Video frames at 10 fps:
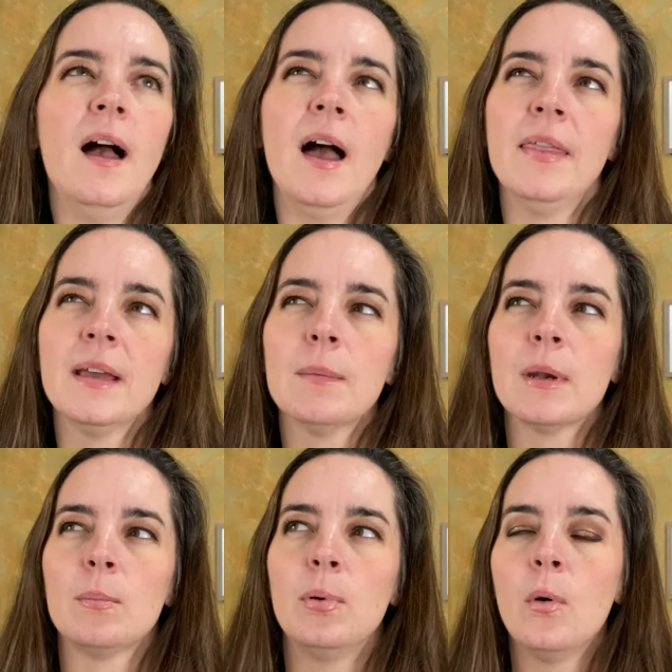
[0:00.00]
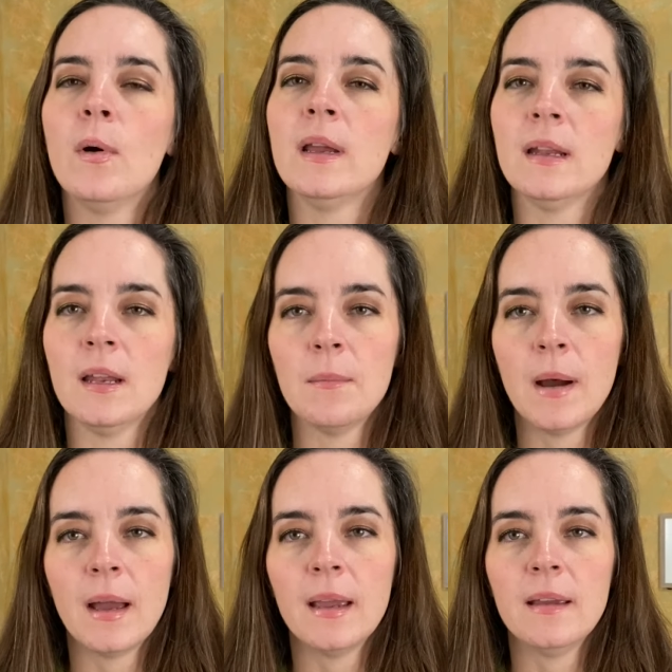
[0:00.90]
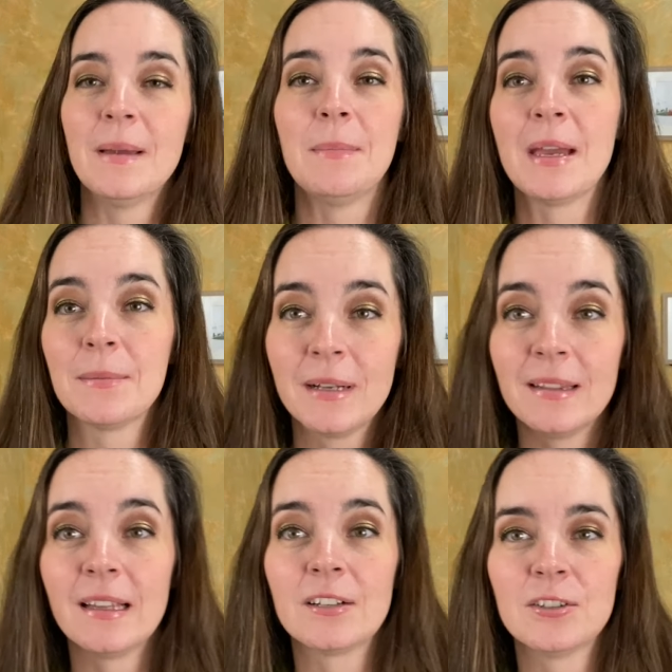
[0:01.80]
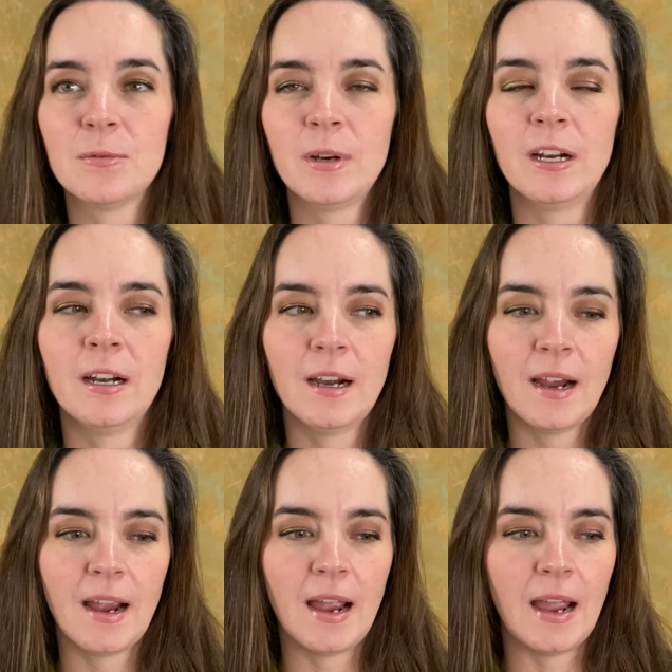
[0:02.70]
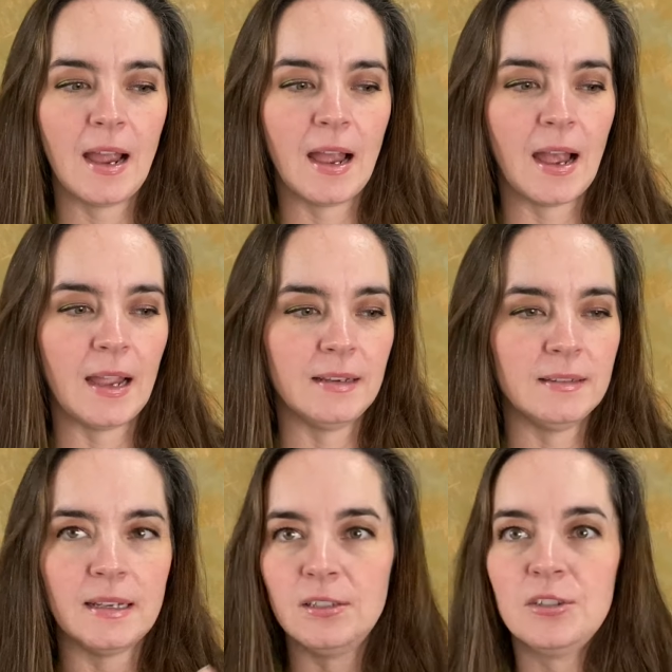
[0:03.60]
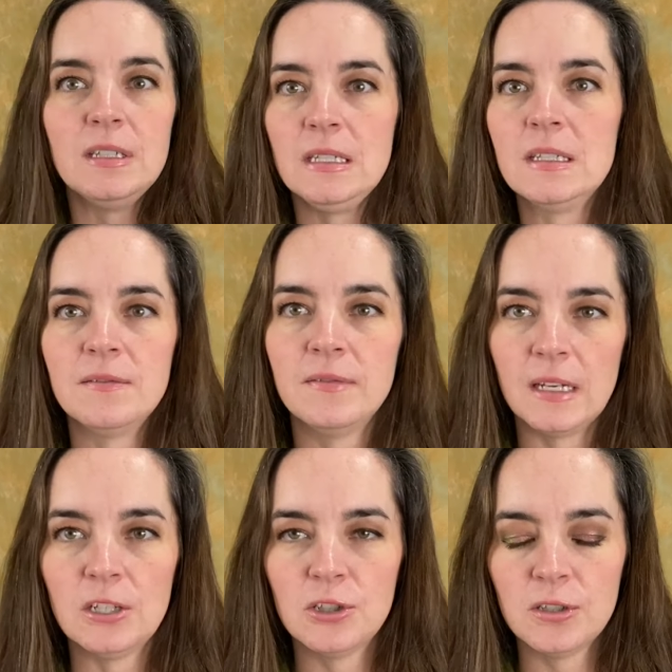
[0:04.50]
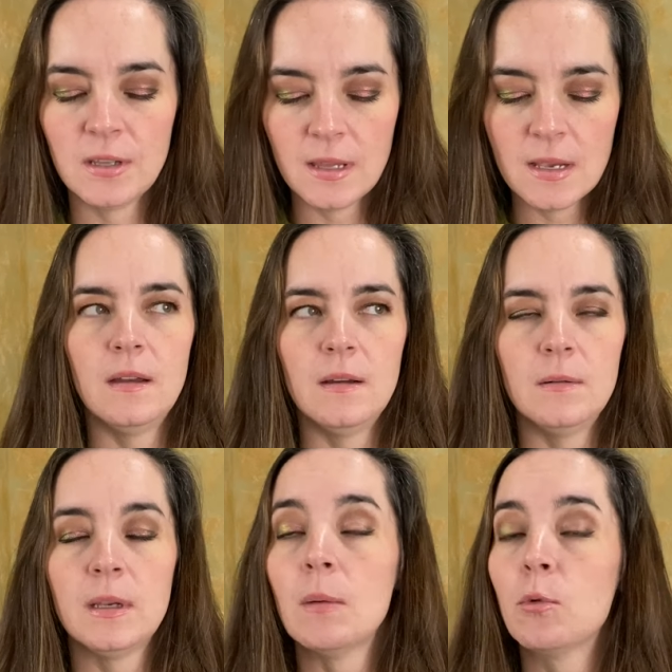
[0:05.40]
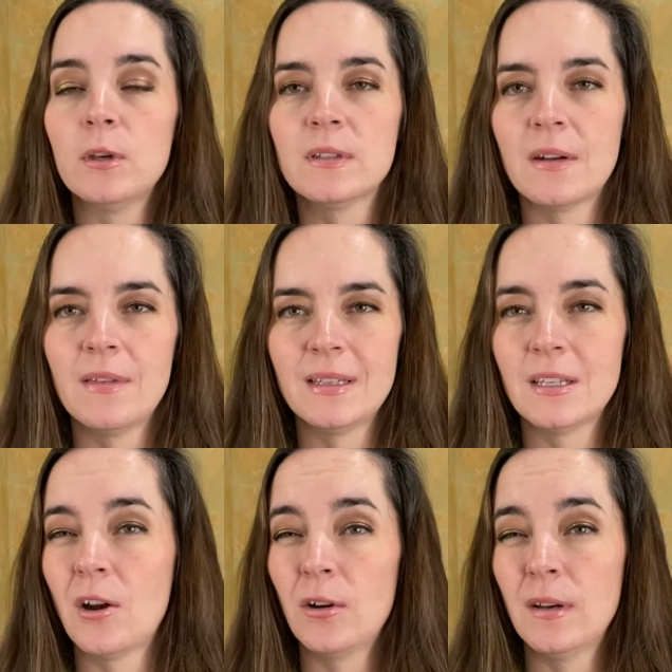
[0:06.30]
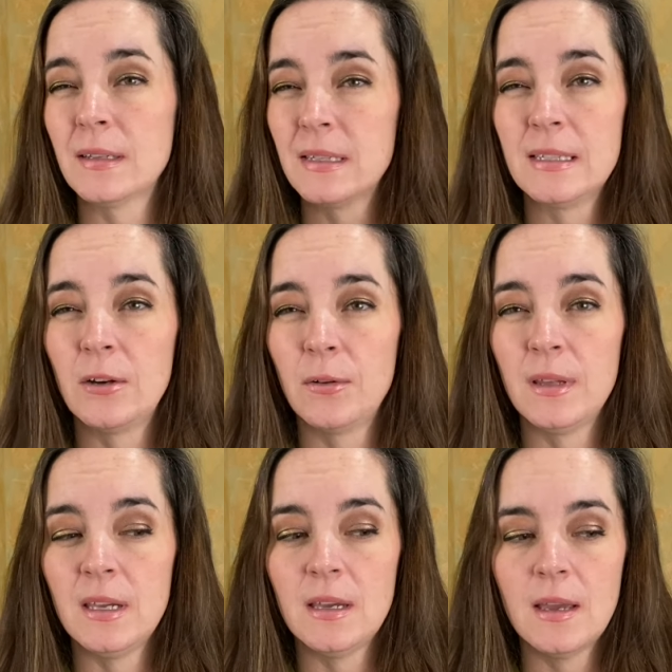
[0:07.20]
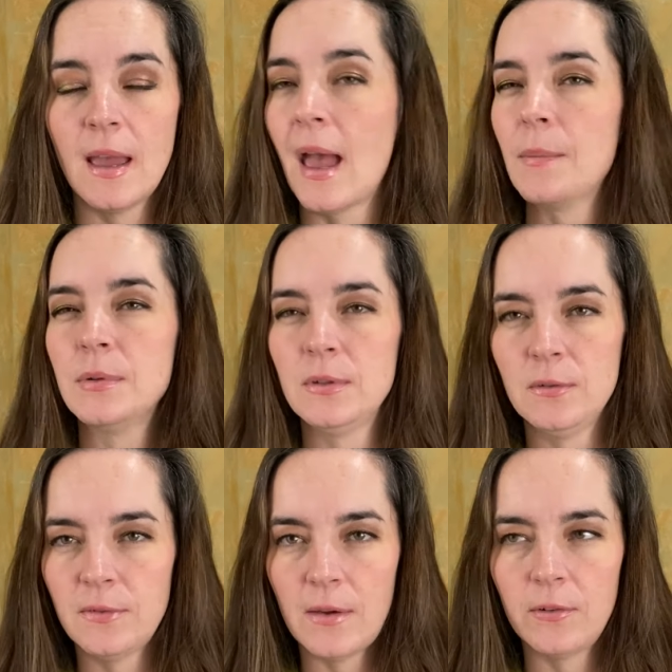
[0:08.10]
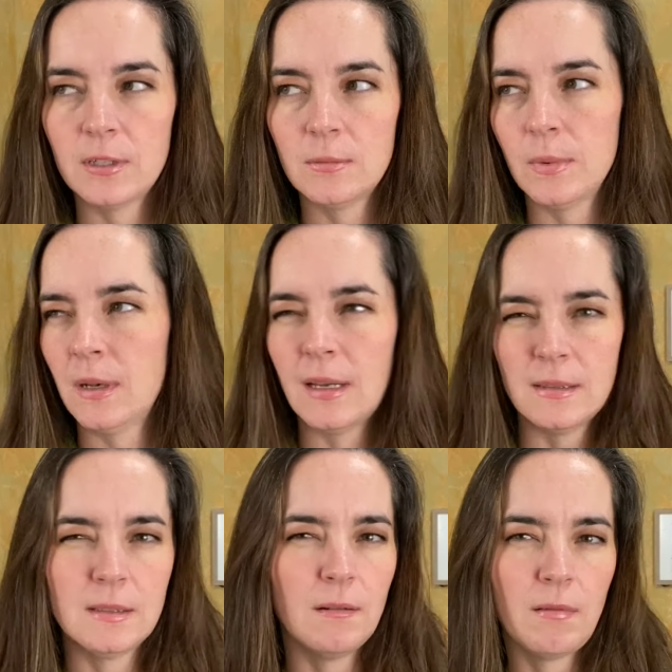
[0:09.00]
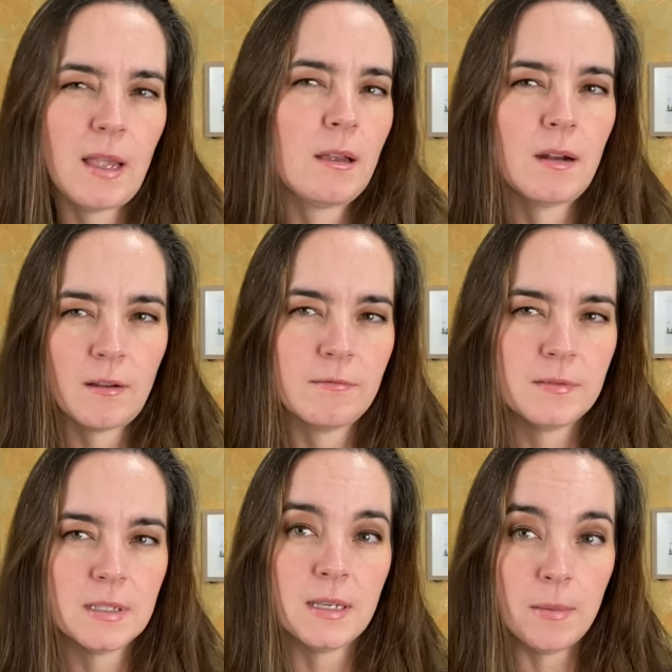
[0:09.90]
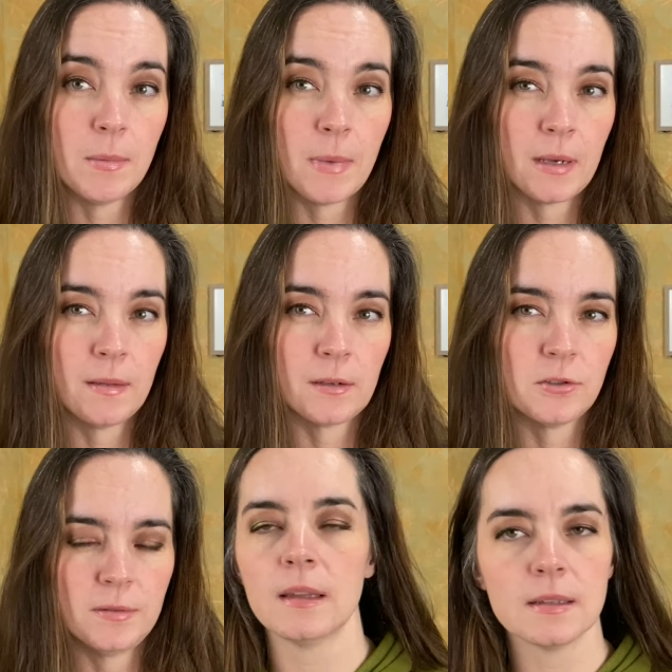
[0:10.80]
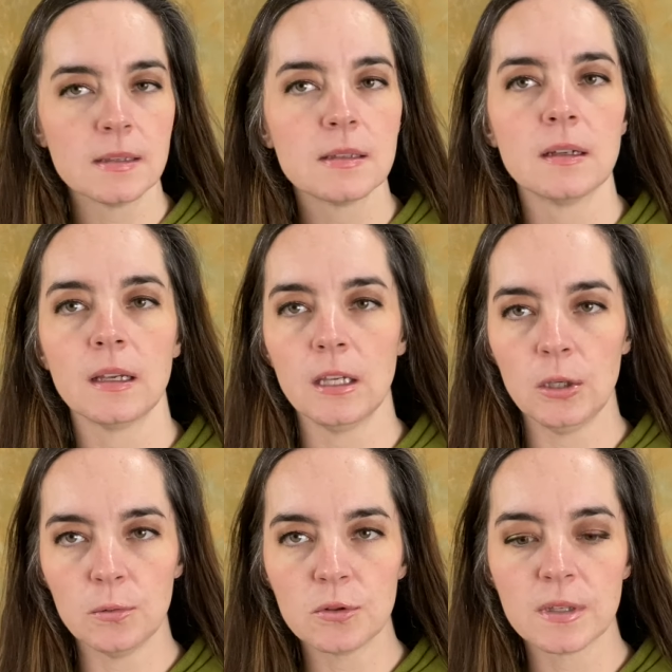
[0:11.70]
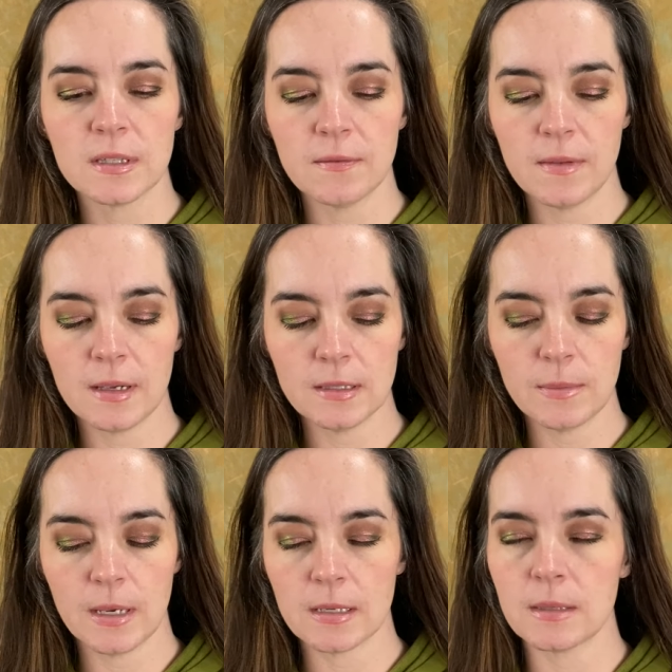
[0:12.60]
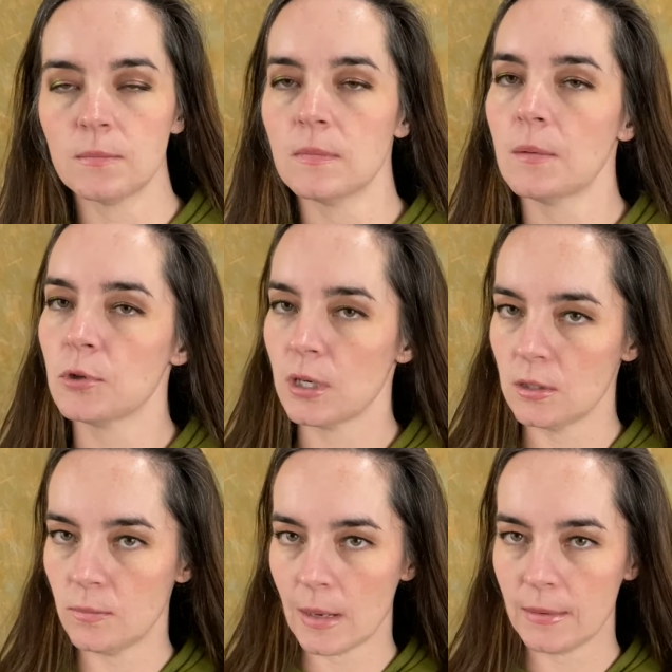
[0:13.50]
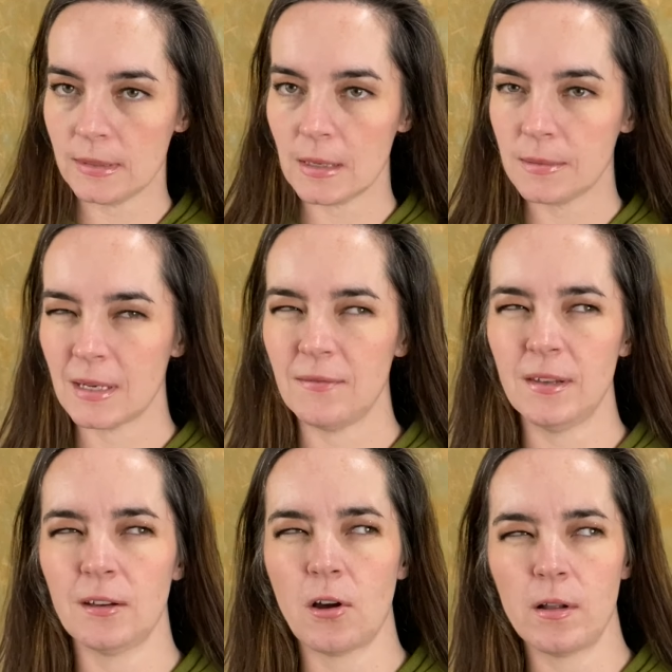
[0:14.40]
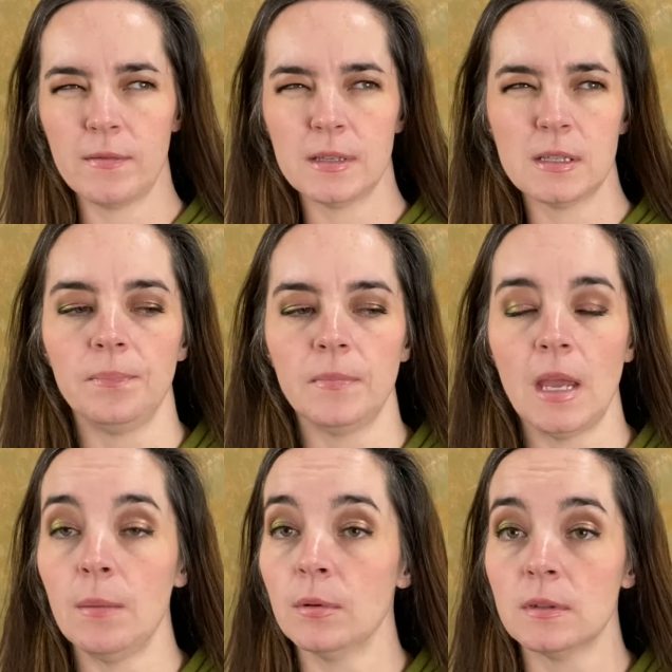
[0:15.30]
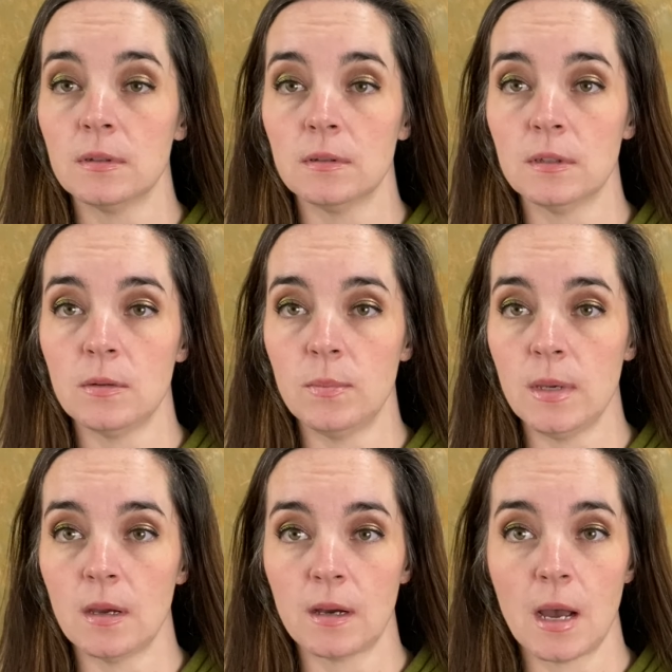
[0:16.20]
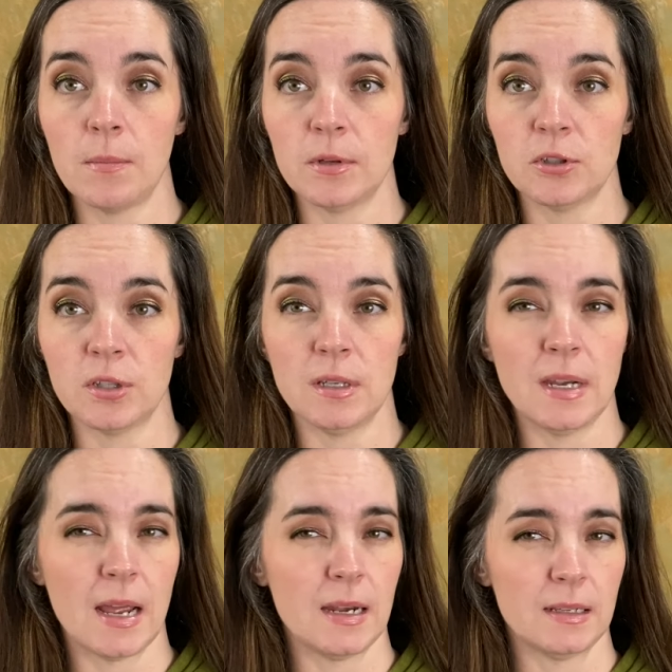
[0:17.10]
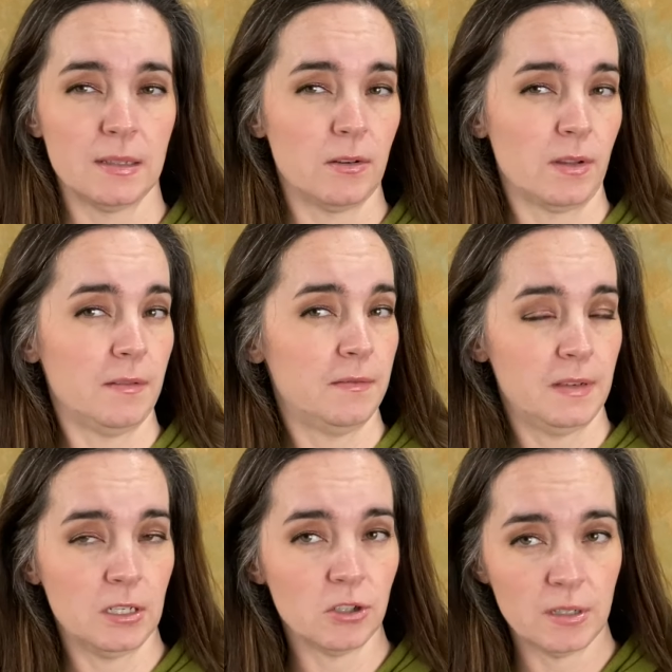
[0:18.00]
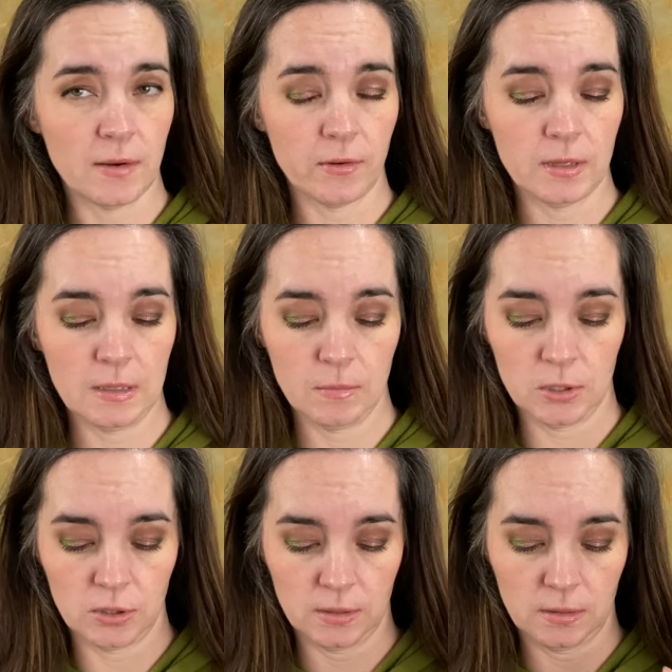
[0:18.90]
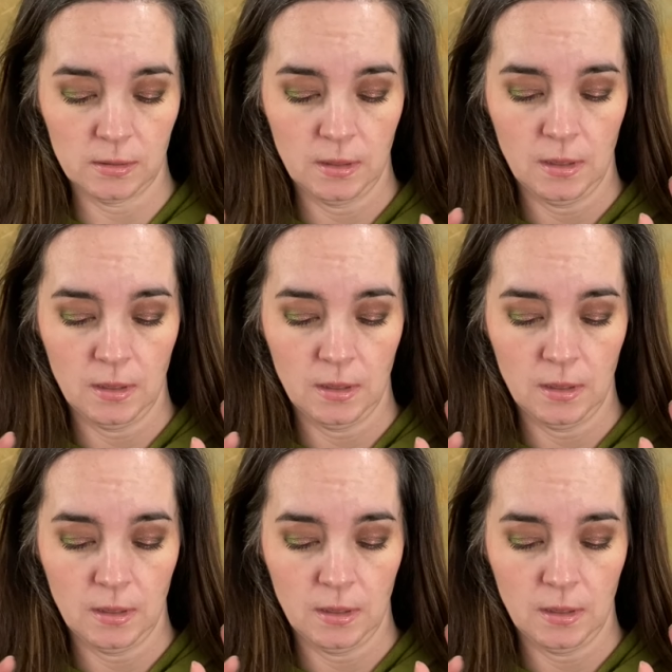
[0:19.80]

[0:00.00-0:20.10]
I think I'm at a point in my makeup collection where I, I just need to finish things, get more use out of things that aren't necessarily absolute favorites, but I still like enough to keep in my collection. This isn't a huge list of things because I'm, I'm trying to do baby steps, and I feel like all of this is able to, to be accomplished, not necessarily finishing everything, but just